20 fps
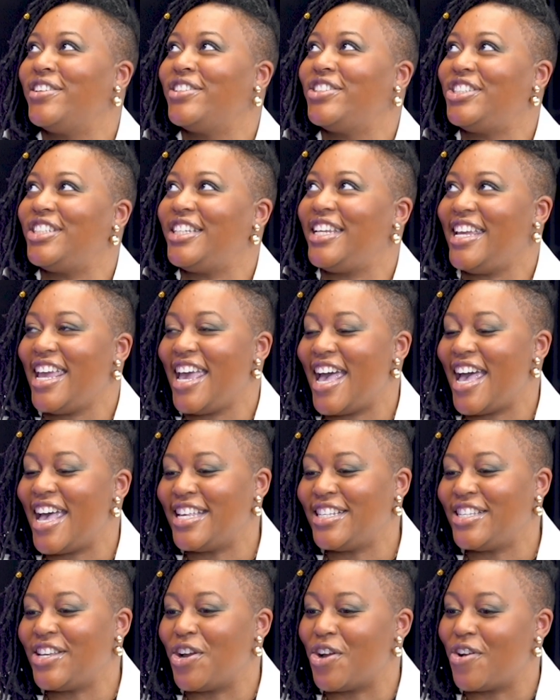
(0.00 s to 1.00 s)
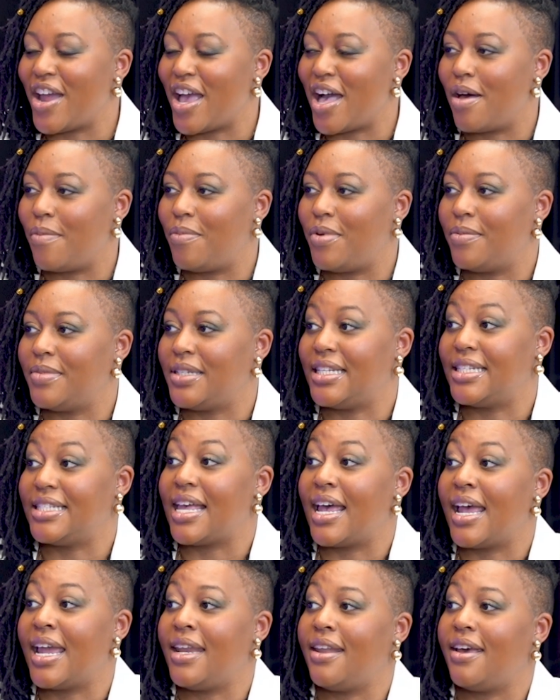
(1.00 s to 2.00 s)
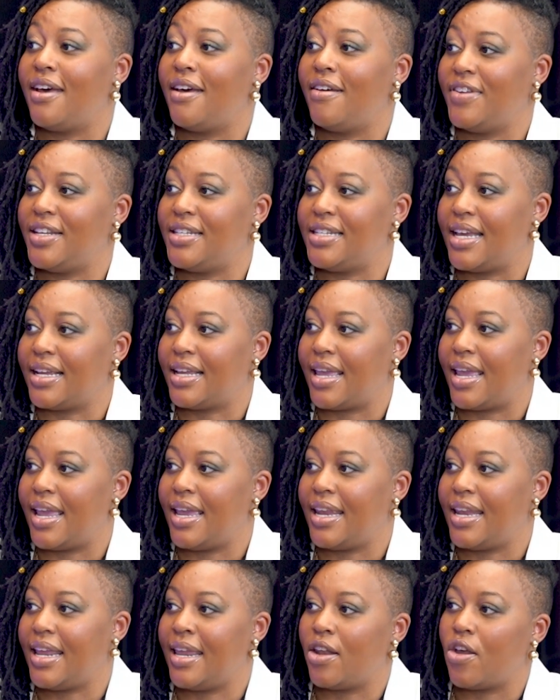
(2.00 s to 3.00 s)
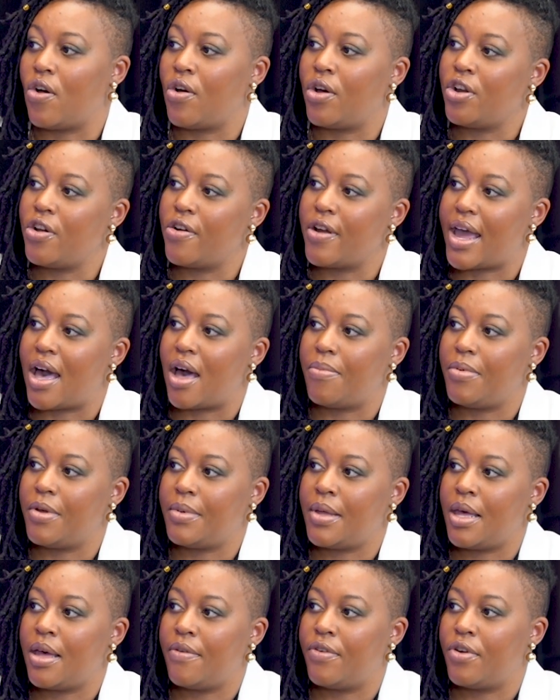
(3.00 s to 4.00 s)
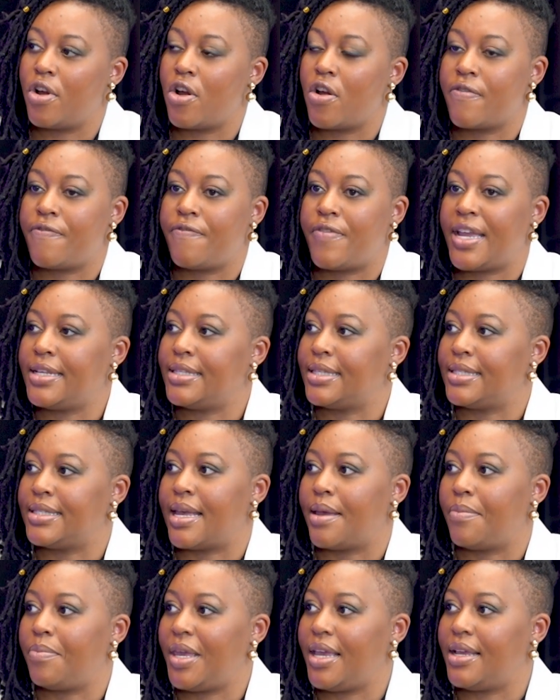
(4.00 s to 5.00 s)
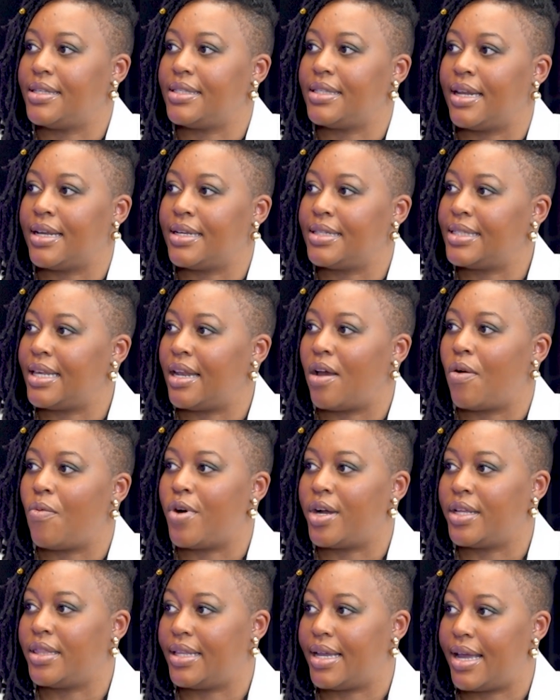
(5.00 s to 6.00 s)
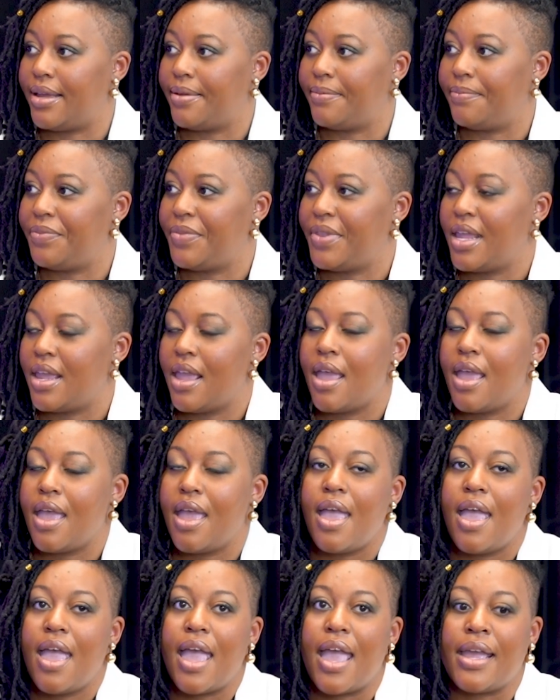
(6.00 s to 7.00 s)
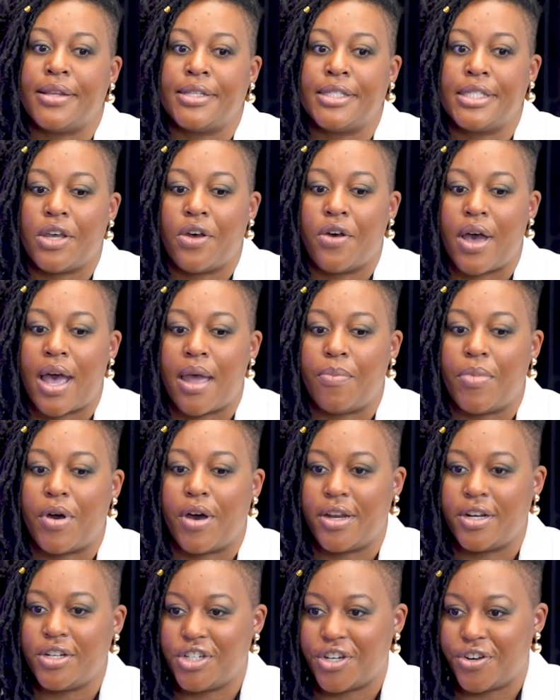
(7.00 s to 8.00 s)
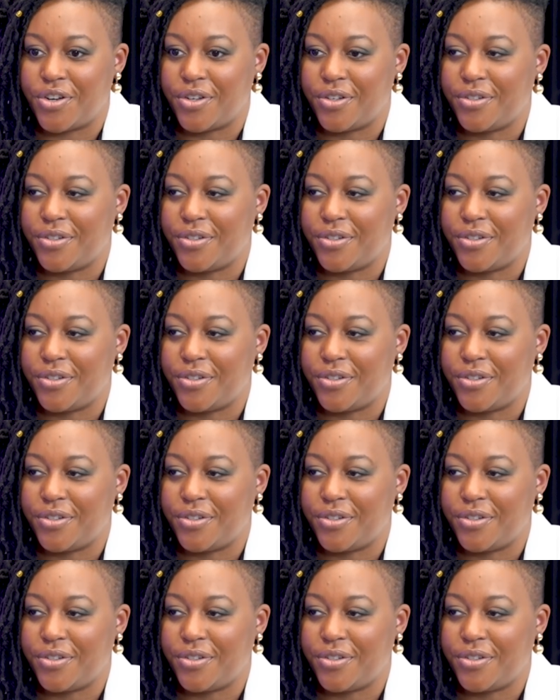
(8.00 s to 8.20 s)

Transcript: she has her album Design of a Decade, and on her album cover, her face is at peace. And I said, I want that. And so I bought a journal.